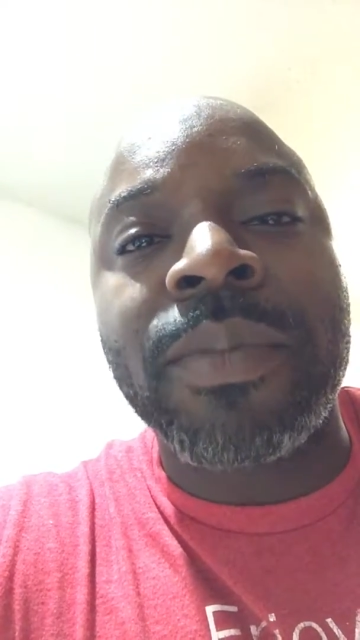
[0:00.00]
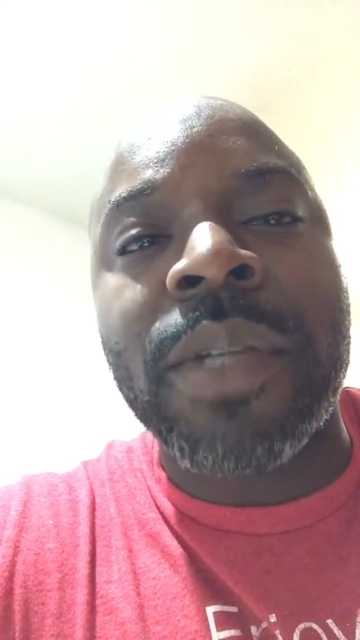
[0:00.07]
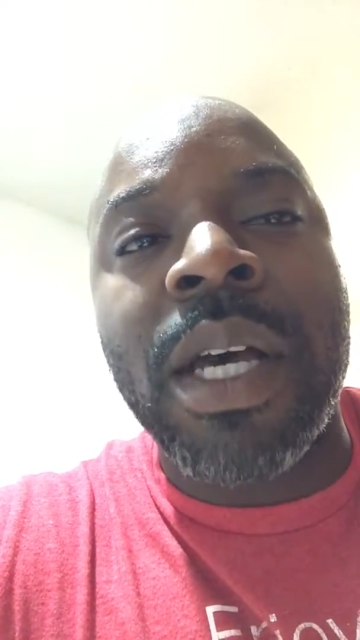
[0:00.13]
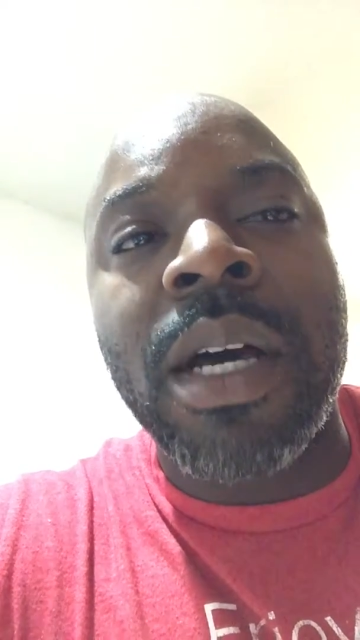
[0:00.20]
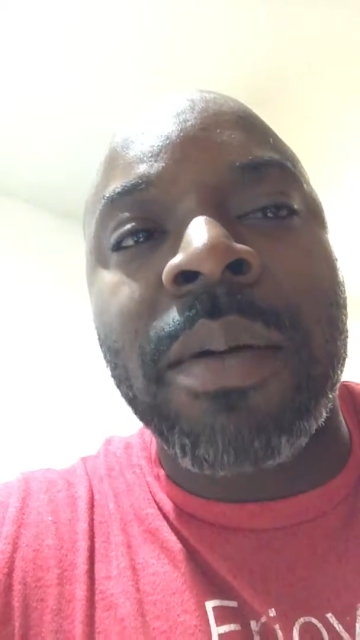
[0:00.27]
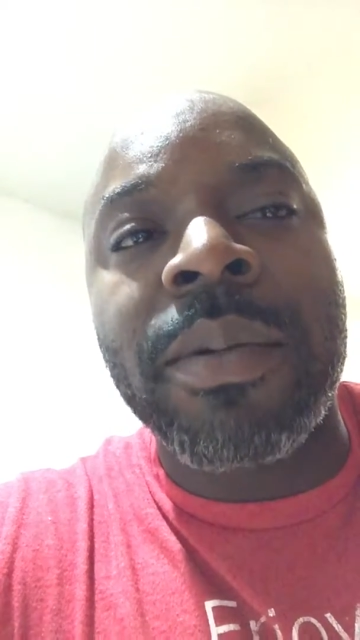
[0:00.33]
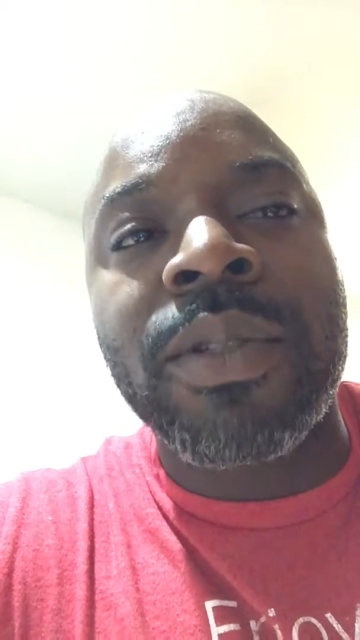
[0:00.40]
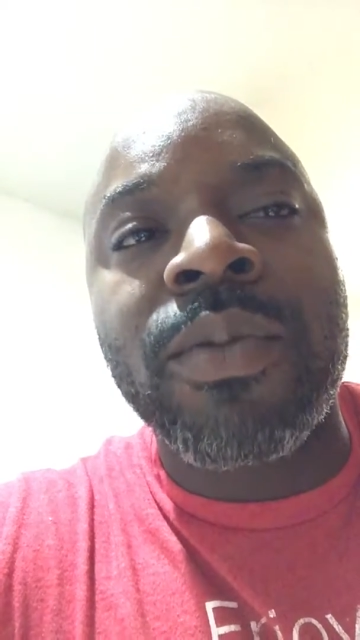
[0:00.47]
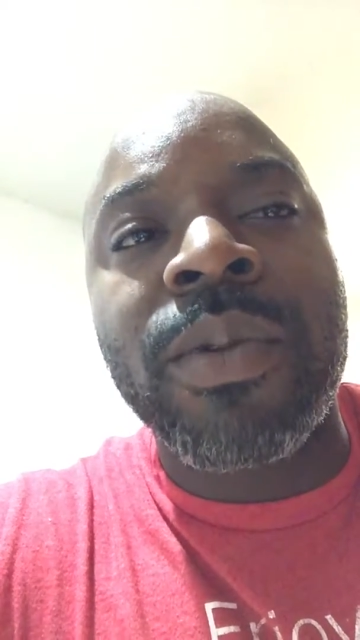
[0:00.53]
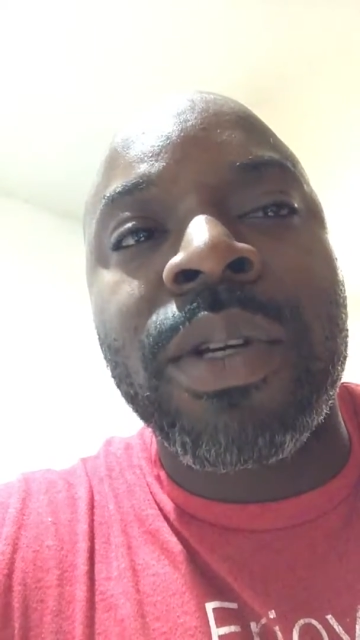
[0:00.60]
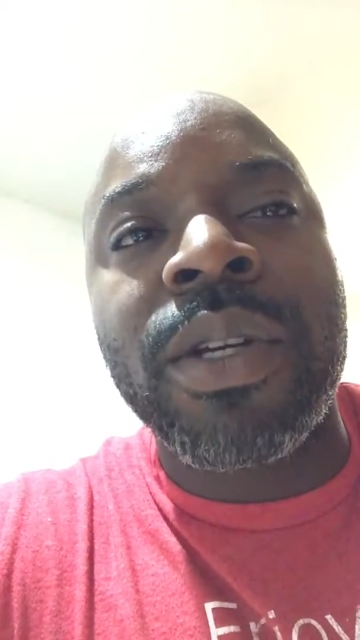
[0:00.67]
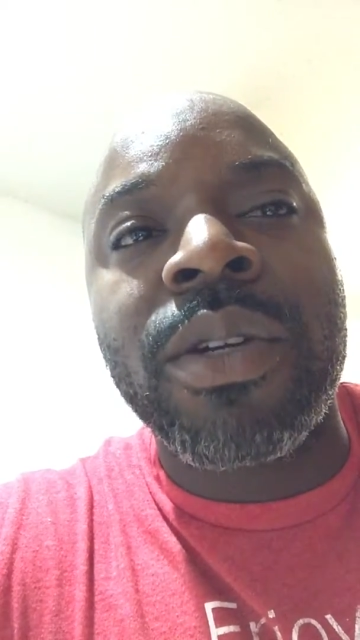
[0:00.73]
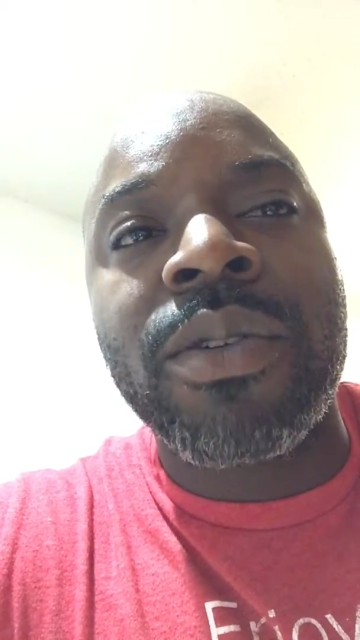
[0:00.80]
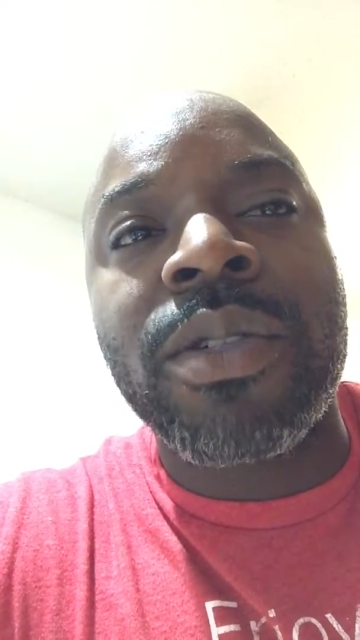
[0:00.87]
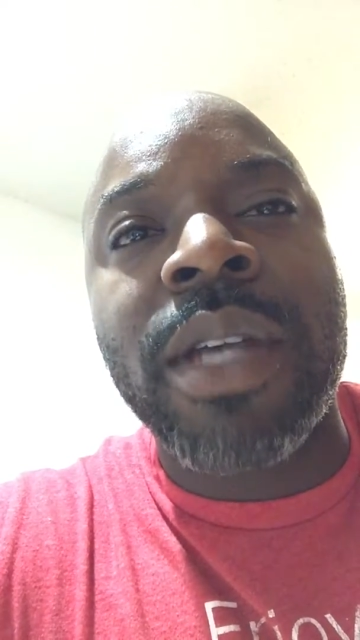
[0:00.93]
It's one
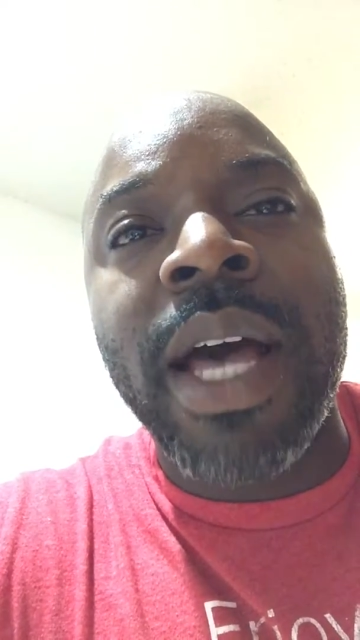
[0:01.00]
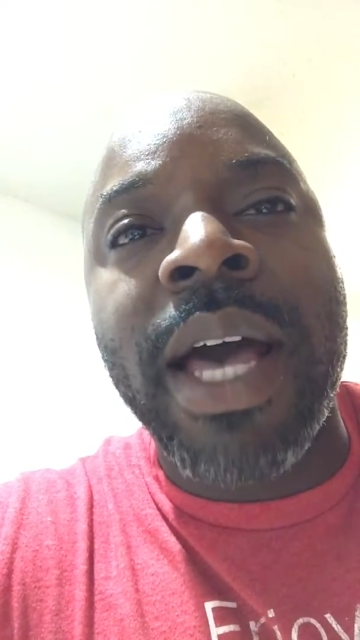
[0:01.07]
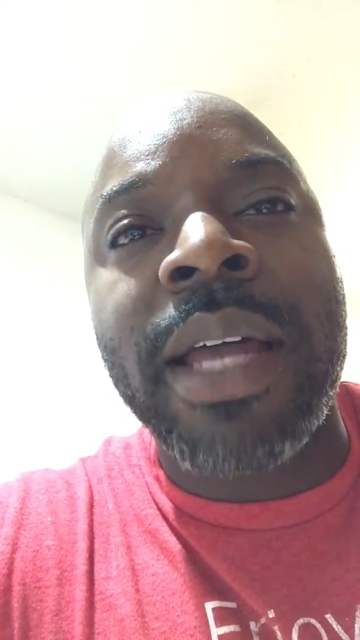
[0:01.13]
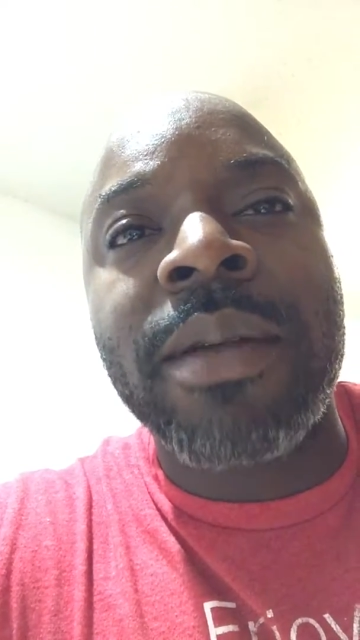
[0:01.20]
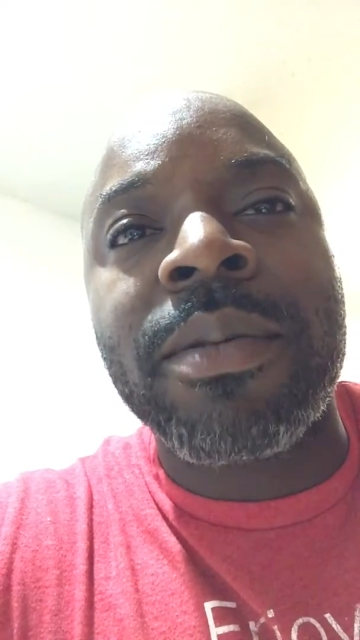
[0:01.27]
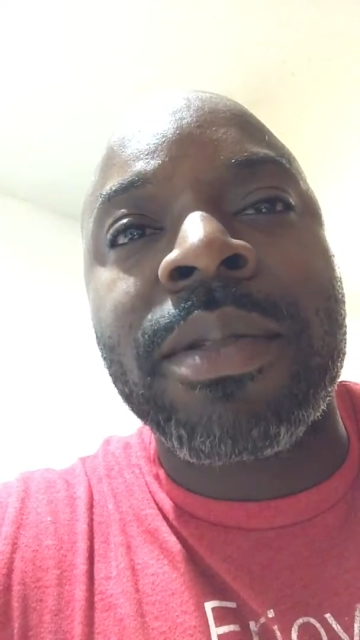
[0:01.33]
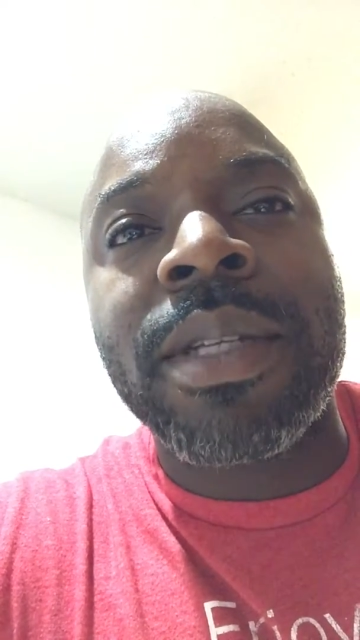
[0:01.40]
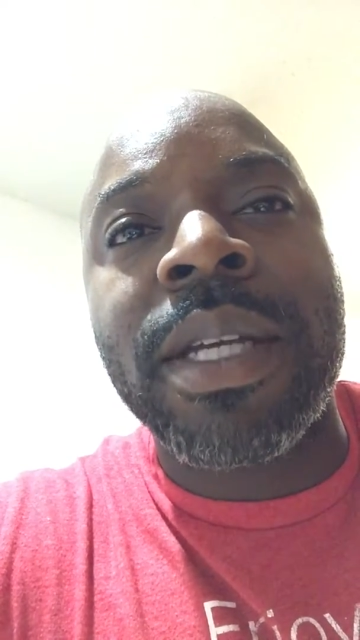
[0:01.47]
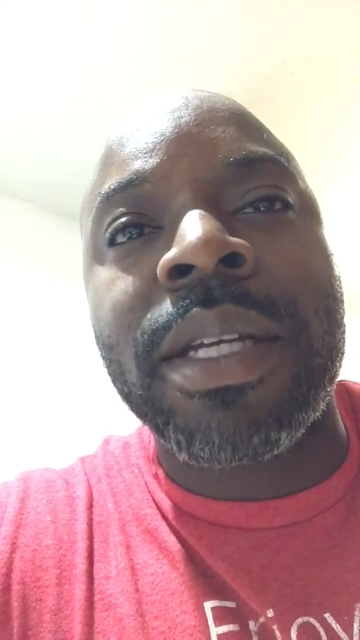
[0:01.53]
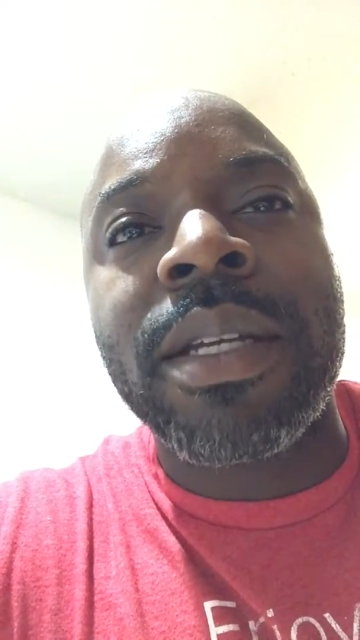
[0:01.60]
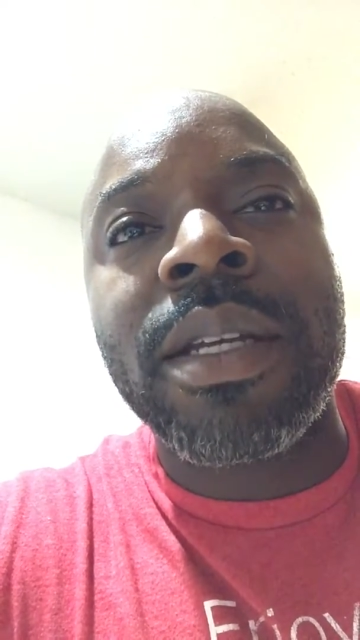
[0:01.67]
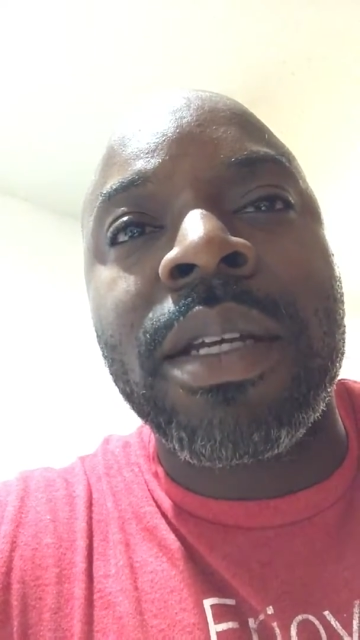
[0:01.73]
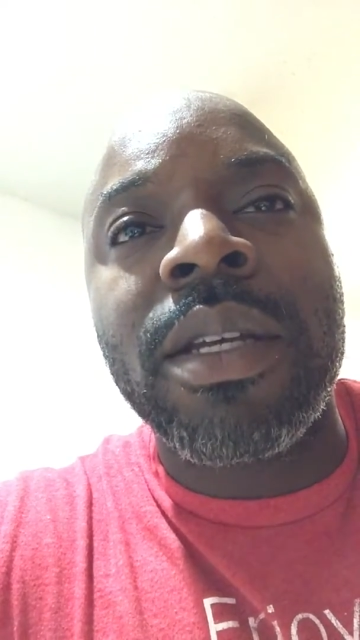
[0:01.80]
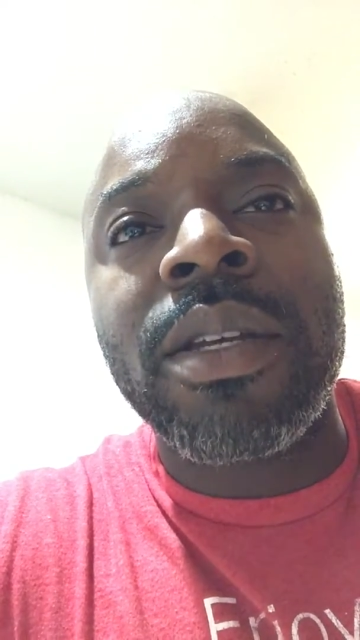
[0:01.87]
of those items that